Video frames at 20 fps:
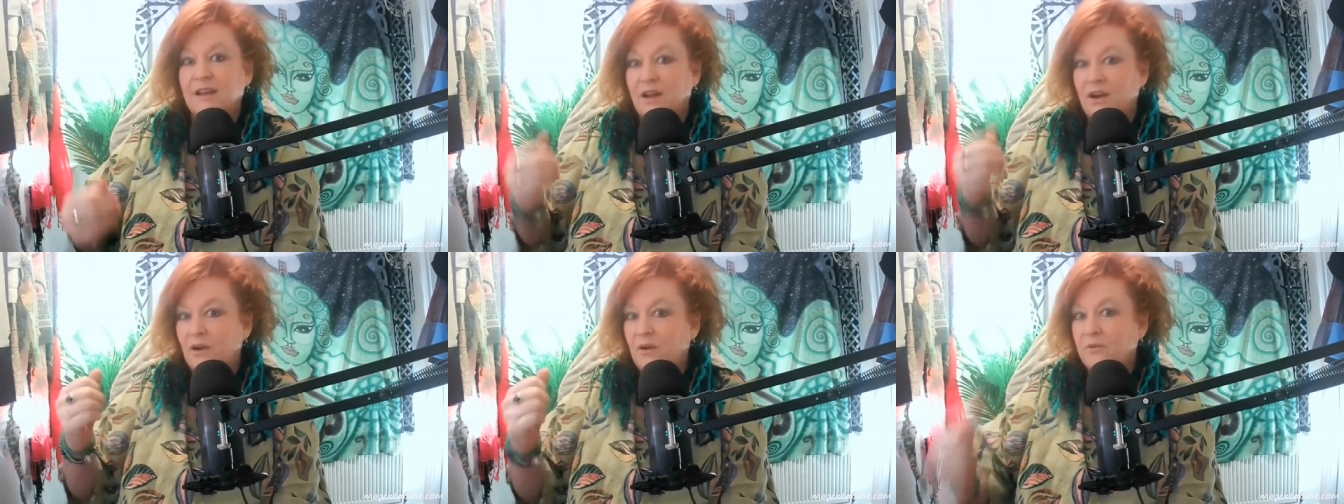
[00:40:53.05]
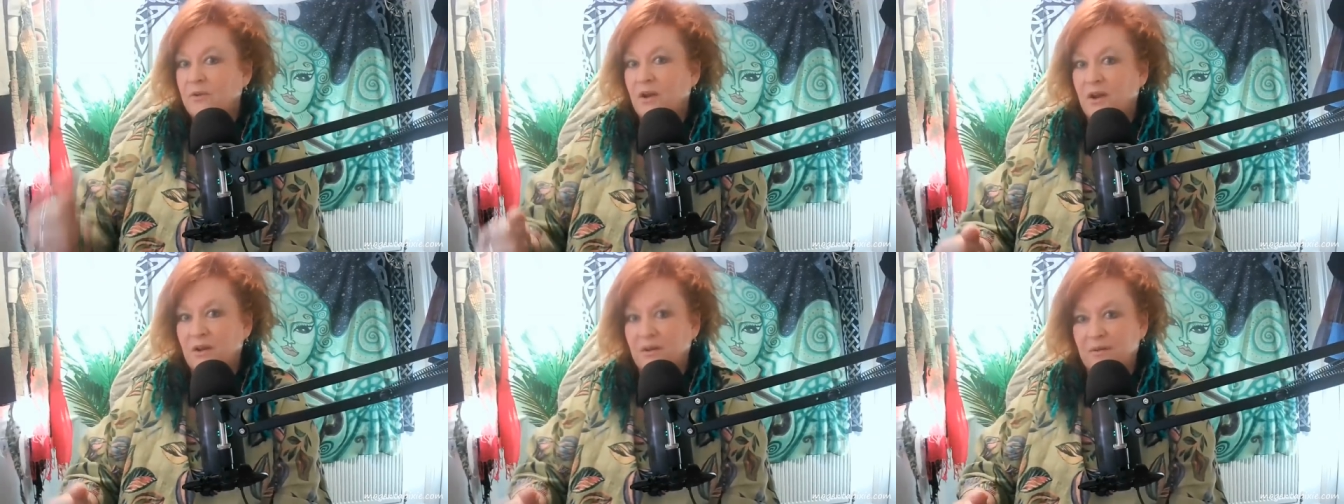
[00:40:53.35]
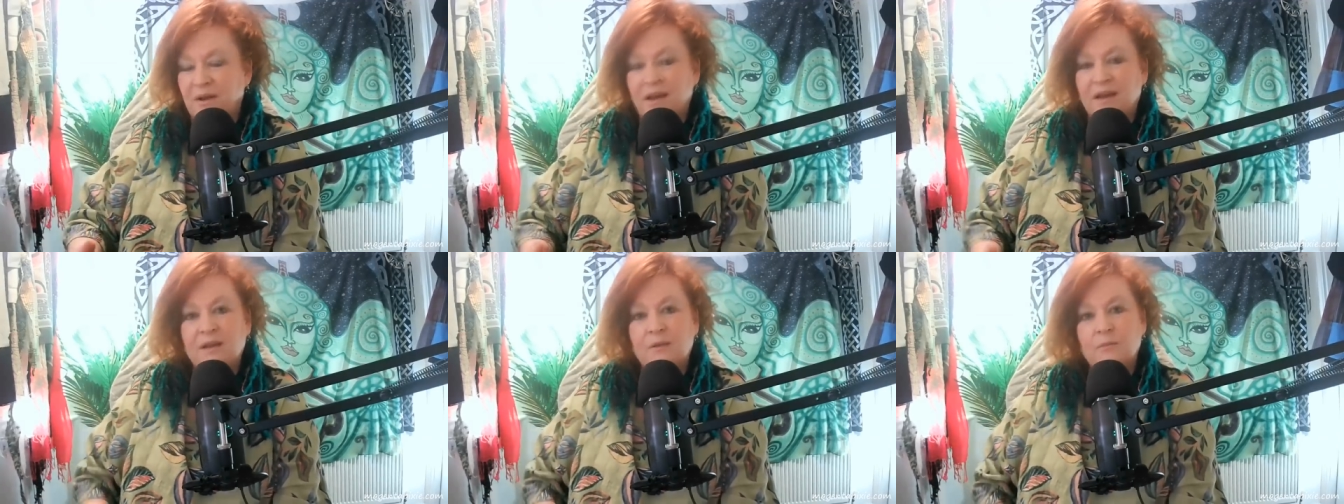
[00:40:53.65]
Oh,
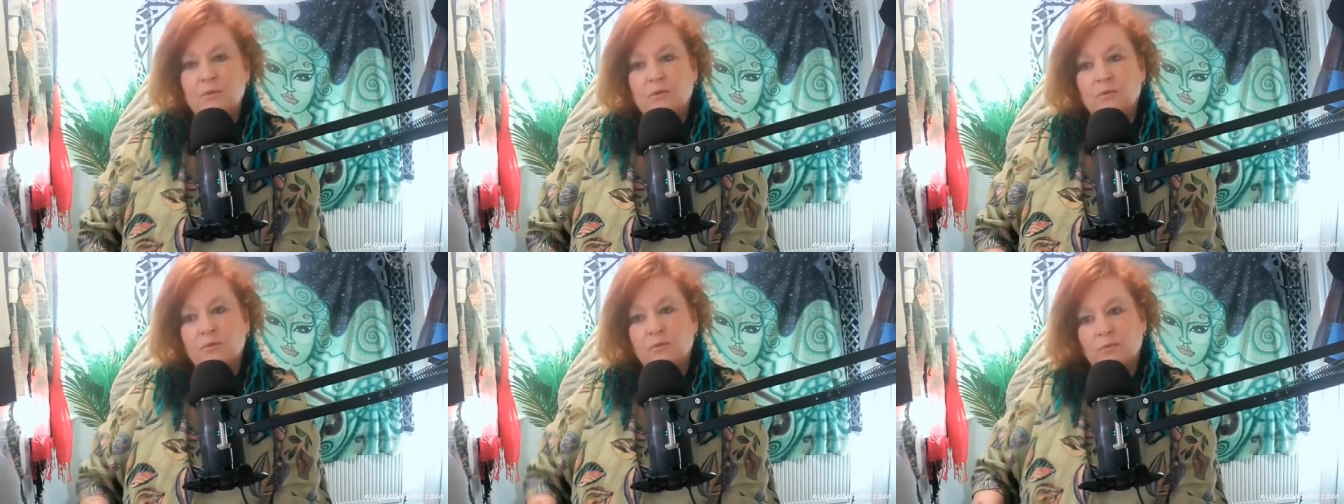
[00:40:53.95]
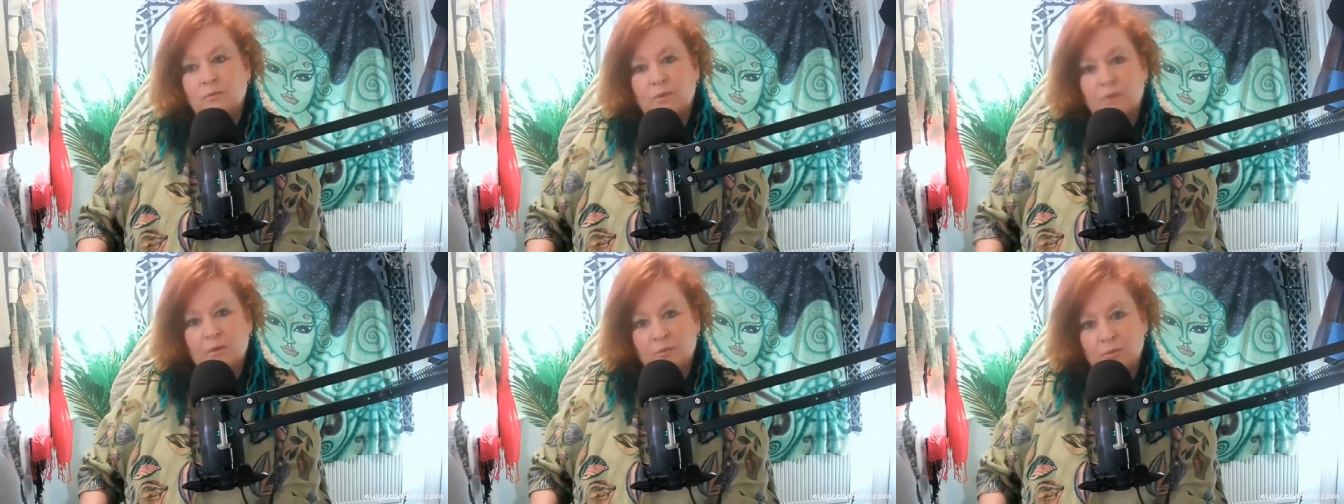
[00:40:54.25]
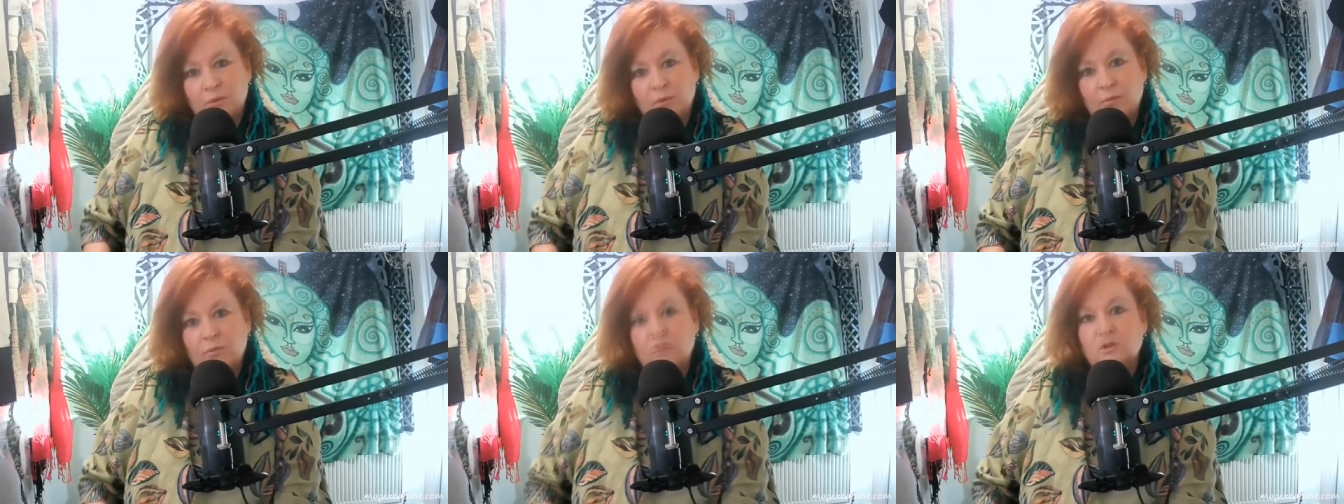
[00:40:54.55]
no. And it
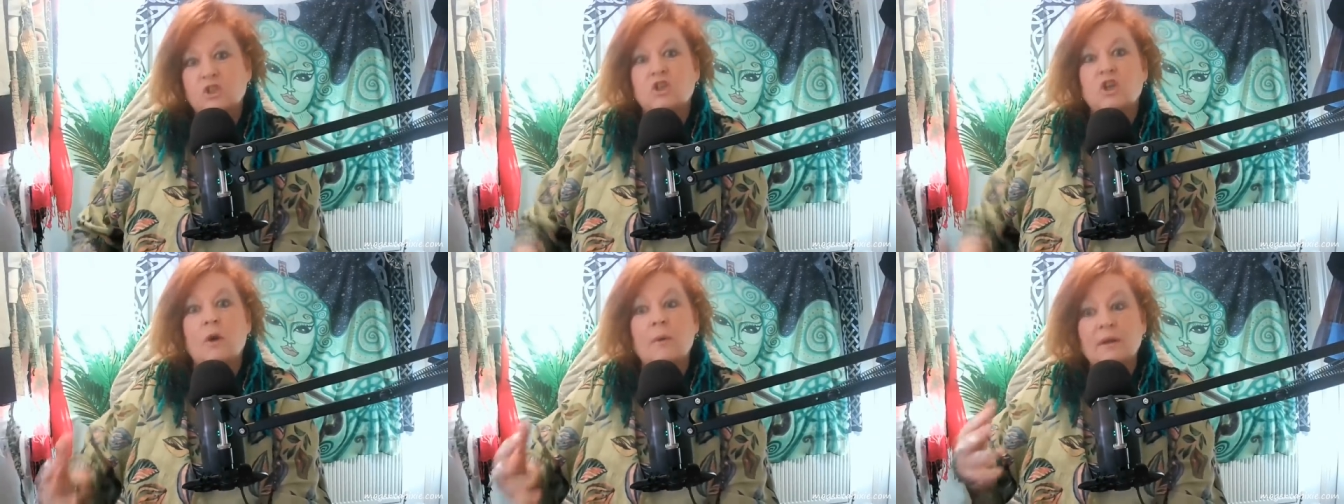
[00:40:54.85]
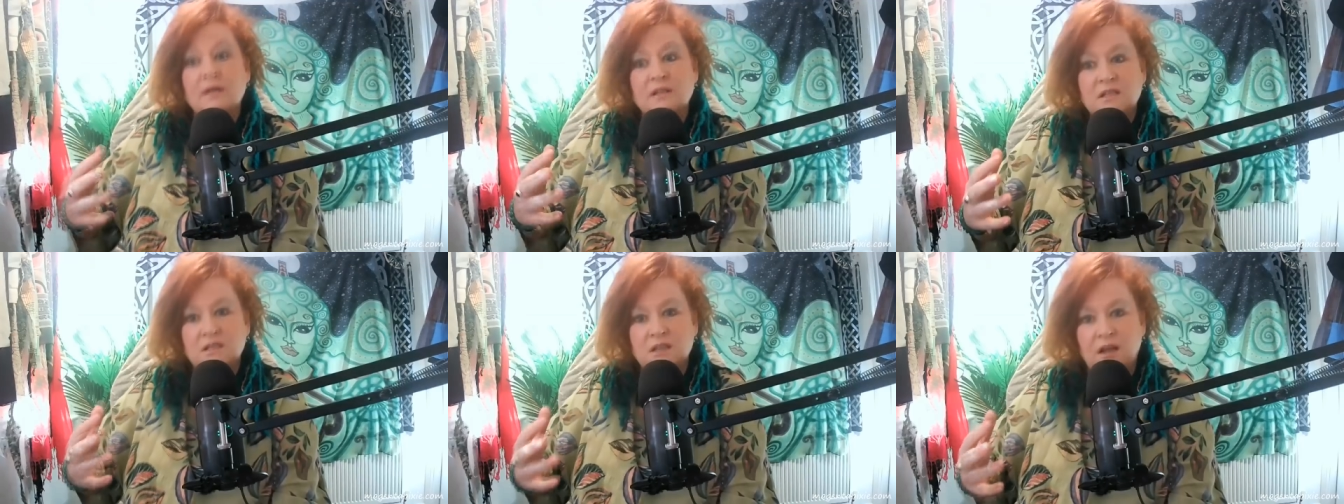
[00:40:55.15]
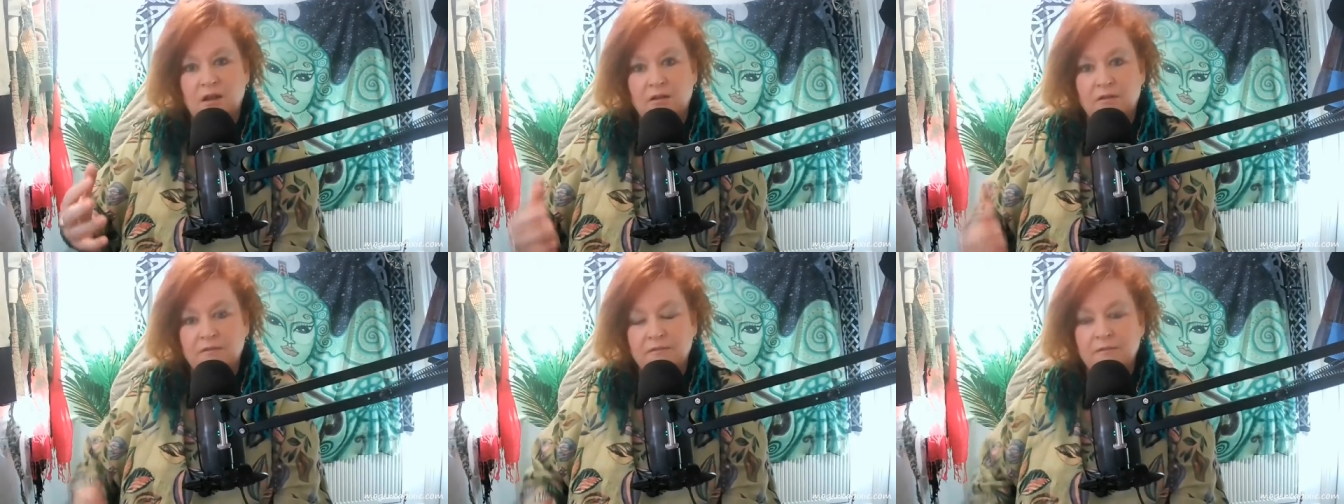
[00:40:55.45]
will show
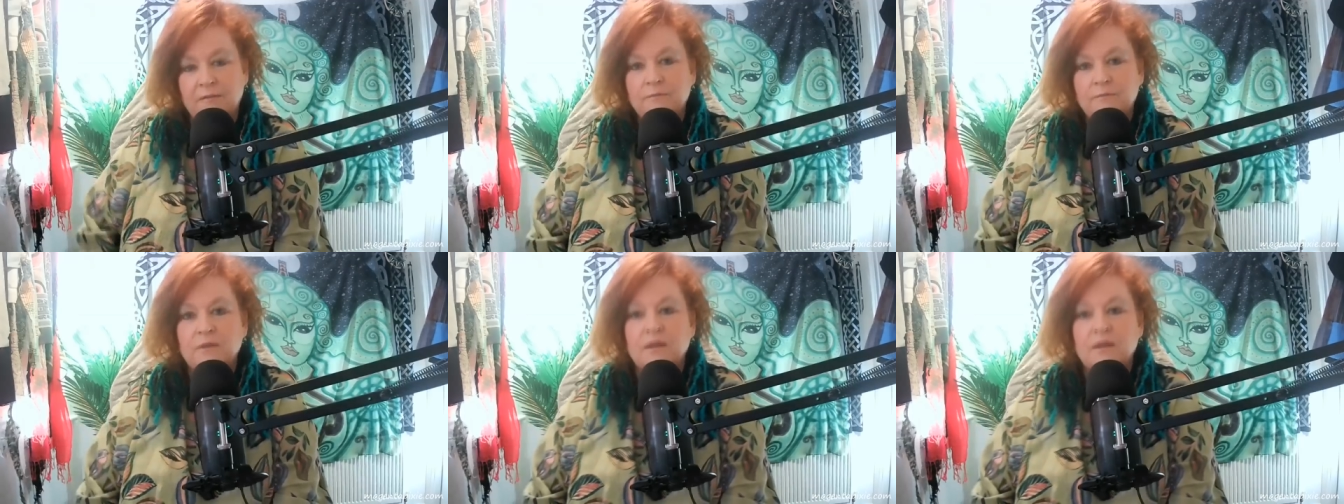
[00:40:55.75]
itself.